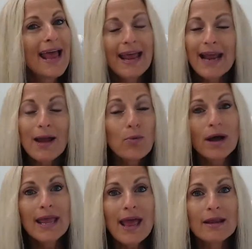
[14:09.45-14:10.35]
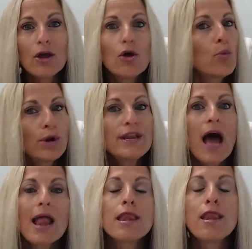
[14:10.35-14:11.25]
And I, again, would
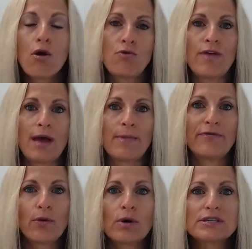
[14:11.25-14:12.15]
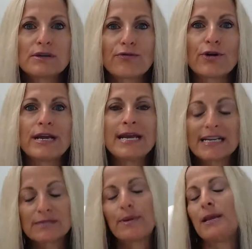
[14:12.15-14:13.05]
not know them if it wasn't for
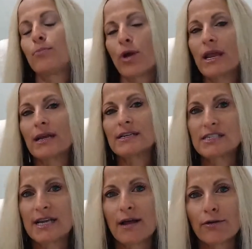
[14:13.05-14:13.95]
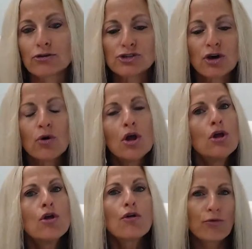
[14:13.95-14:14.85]
EXP bringing us together. So
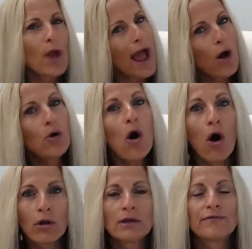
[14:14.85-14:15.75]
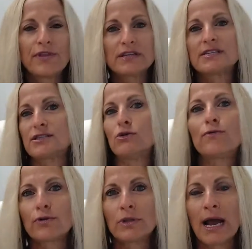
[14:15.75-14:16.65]
throughout all of this
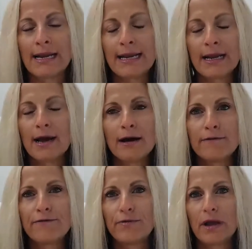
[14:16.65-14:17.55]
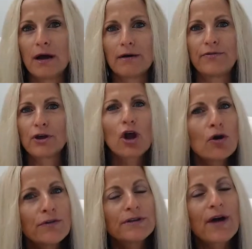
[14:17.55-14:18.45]
silver lining of the
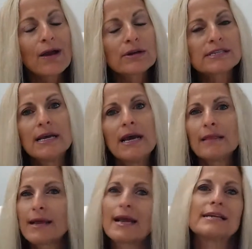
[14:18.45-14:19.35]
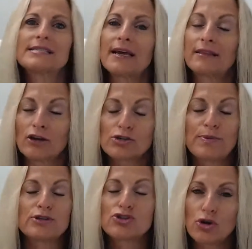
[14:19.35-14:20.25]
COVID virus, like I said, there's
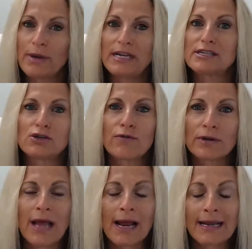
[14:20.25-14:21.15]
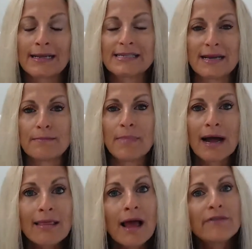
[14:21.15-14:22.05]
been so many silver linings in my
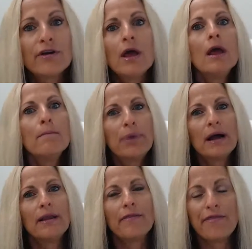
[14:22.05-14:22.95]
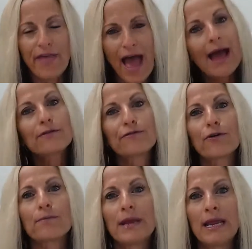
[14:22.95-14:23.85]
life, but that
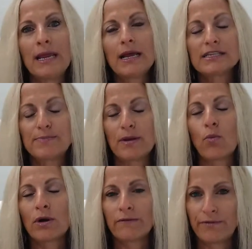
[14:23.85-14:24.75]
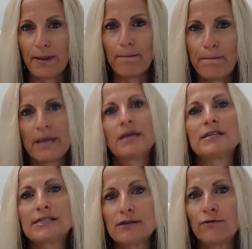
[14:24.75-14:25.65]
for me has been one of the
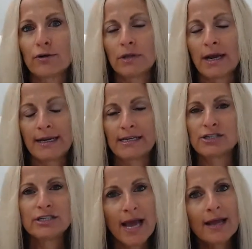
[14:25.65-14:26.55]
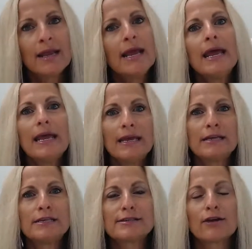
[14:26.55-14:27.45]
biggest silver linings yet,
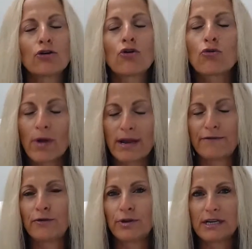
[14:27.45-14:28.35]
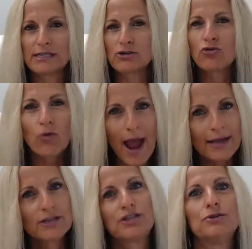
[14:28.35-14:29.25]
is gratefulness,
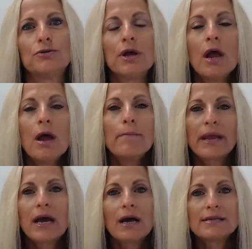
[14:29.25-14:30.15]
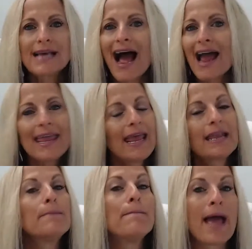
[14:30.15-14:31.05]
gratitude, because I
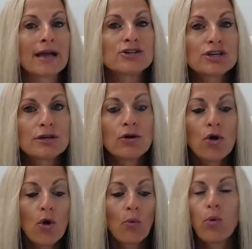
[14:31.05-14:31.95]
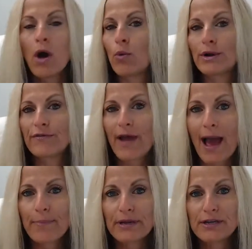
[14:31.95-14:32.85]
can't imagine what would have
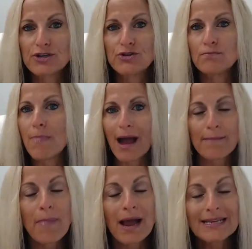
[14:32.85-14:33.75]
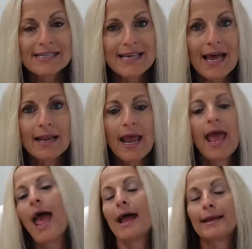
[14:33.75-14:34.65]
happened to my mindset
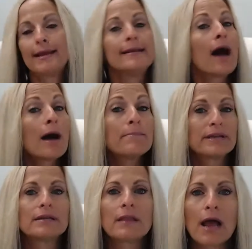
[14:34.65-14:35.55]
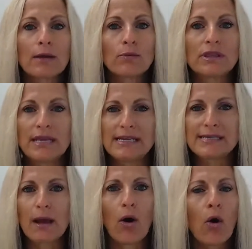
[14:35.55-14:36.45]
had I not been aligned with these
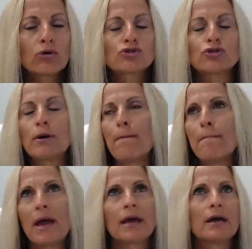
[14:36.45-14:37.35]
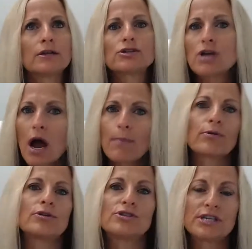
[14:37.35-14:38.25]
ultra mega top
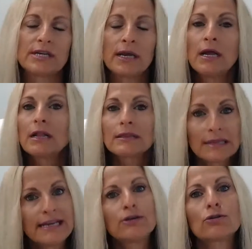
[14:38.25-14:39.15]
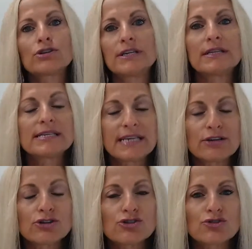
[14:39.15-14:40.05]
producing leaders in this
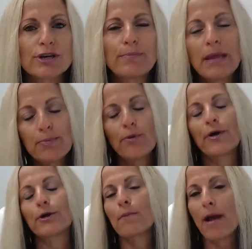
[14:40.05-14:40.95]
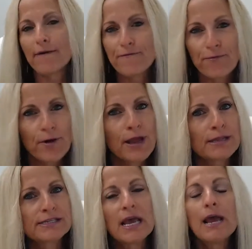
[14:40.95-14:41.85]
industry, people that are my
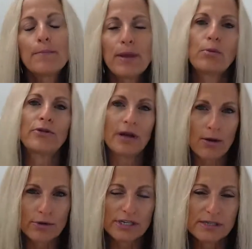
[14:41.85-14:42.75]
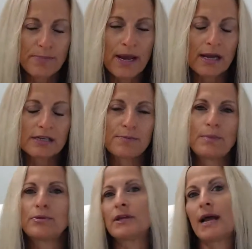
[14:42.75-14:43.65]
friends, people that I respect,
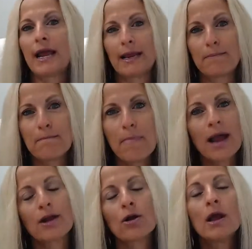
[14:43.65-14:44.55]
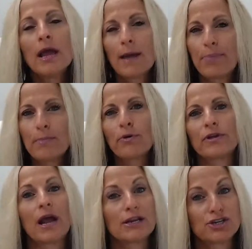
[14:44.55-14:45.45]
people that I admire, and people
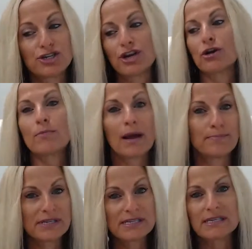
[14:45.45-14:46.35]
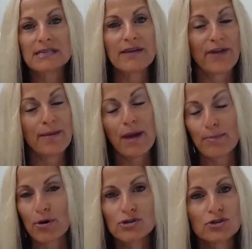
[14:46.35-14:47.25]
that I share my business life and my
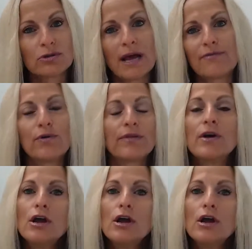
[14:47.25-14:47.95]
personal life with.